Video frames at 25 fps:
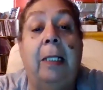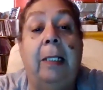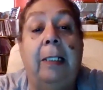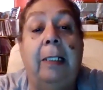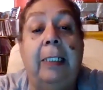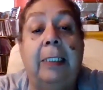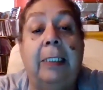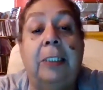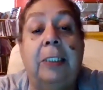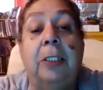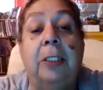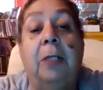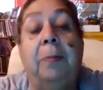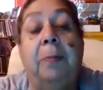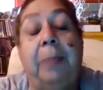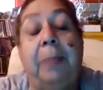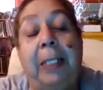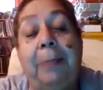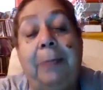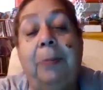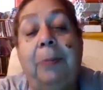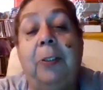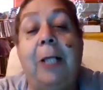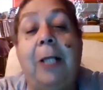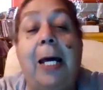so
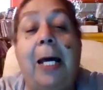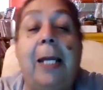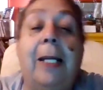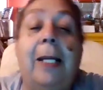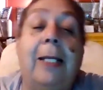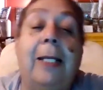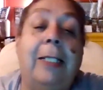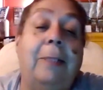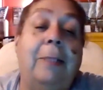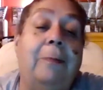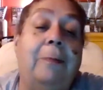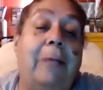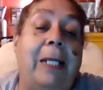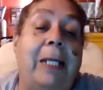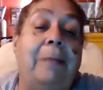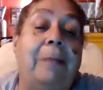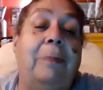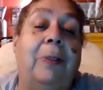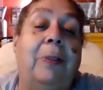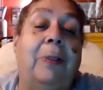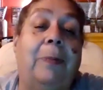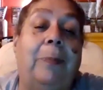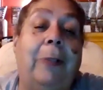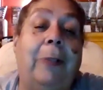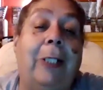people got on the
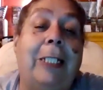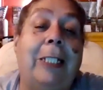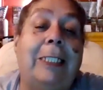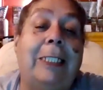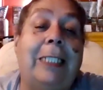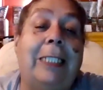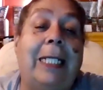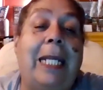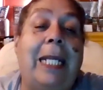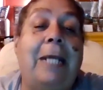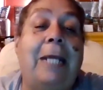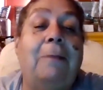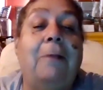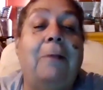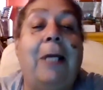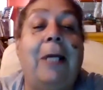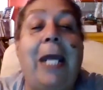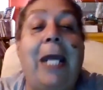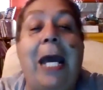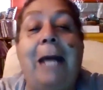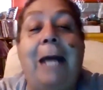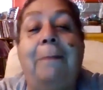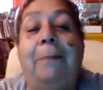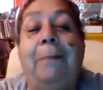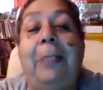rainbow bridge and they were
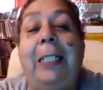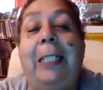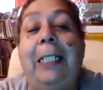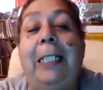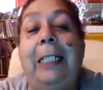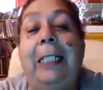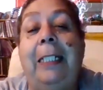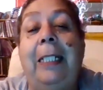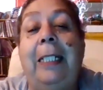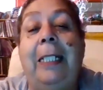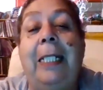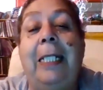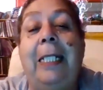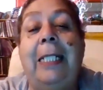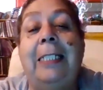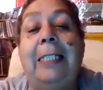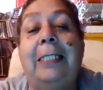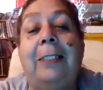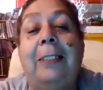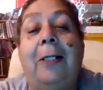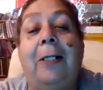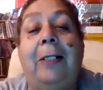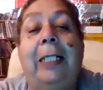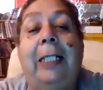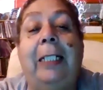happy and they
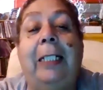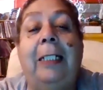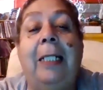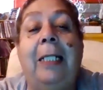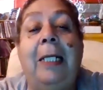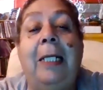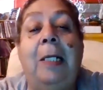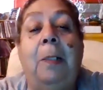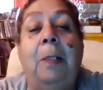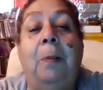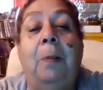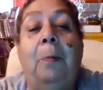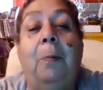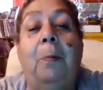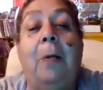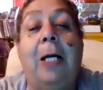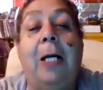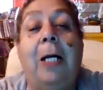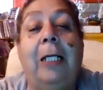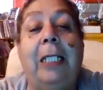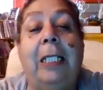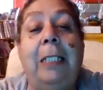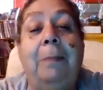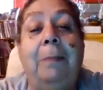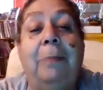started
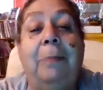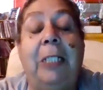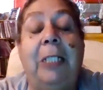walking.